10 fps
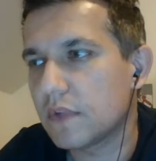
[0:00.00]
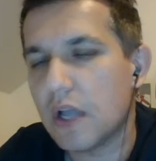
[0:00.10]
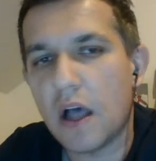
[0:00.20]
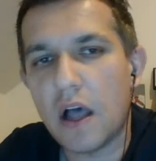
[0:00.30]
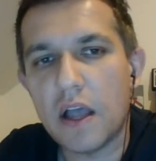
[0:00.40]

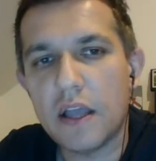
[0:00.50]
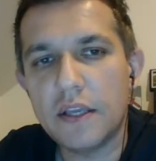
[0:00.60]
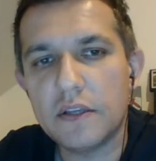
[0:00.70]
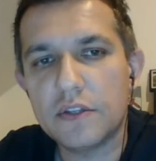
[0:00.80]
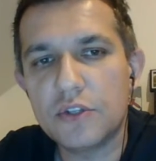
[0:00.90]
I
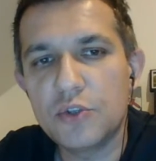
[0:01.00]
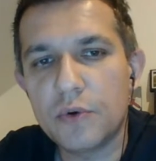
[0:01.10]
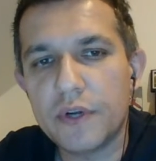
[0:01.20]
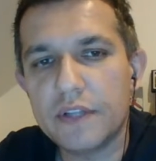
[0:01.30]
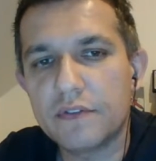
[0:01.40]

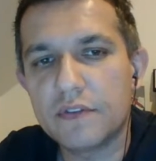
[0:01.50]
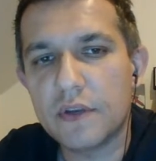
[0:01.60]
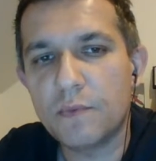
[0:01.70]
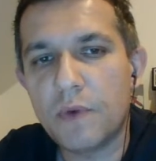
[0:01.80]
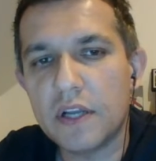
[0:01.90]
joined
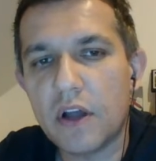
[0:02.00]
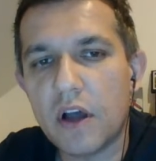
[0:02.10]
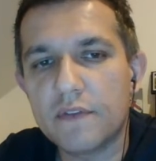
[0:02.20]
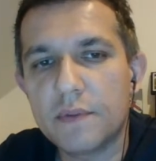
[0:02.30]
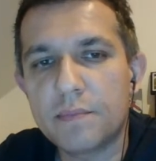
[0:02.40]
one
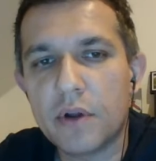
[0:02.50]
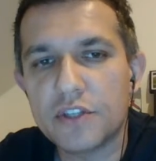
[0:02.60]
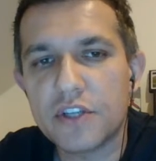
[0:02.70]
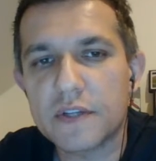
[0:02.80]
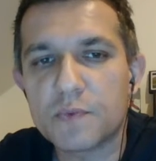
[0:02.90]
of the
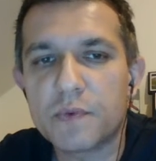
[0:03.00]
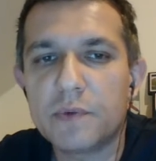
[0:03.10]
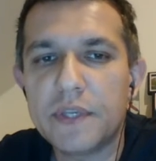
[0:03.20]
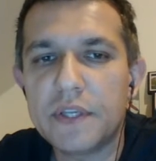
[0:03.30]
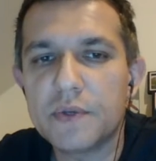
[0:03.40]
projects where
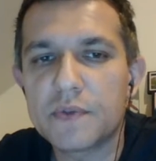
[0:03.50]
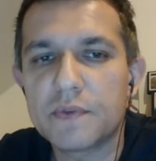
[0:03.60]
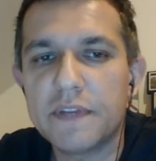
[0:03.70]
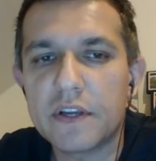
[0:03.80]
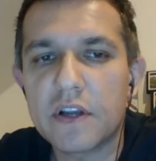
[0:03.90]
we used
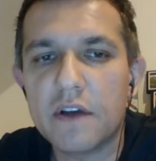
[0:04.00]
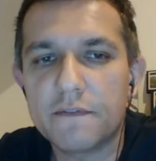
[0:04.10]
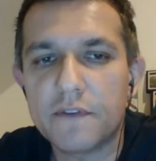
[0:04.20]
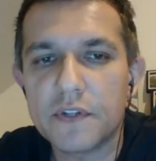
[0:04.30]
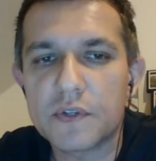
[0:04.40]
video
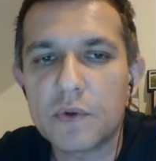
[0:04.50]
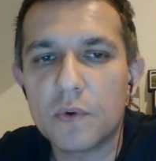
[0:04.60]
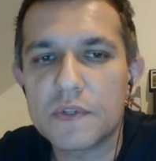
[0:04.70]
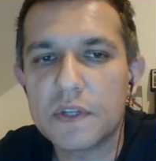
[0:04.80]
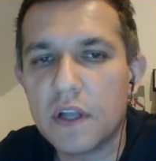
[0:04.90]
conference
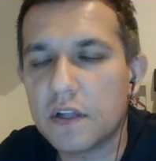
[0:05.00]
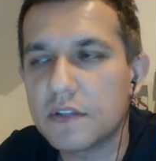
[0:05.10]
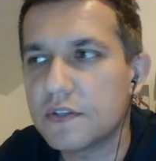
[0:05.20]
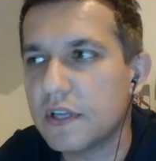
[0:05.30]
calls a lot,